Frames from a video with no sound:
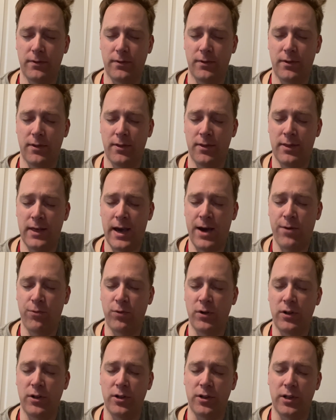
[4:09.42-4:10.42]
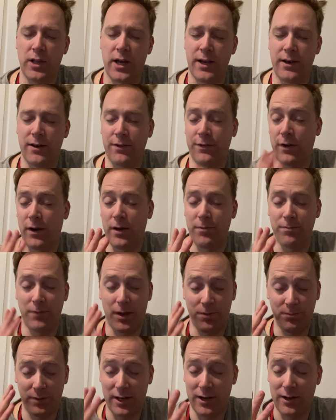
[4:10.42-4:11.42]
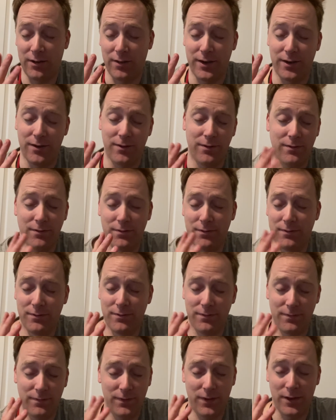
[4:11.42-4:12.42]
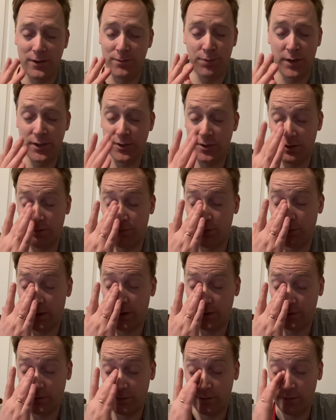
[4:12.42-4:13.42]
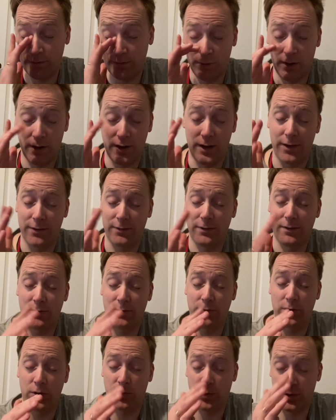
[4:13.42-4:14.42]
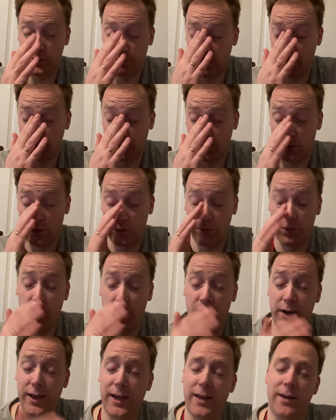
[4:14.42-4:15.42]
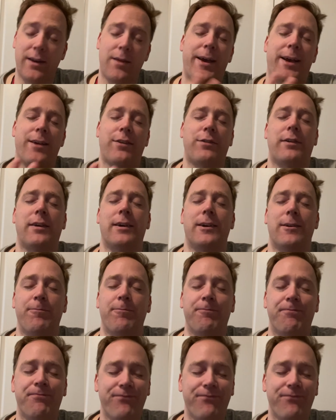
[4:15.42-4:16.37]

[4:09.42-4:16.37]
that will align sorry I'm, I'm getting like a bunch of different messages i'm trying to ask different questions so on the one hand i'm asking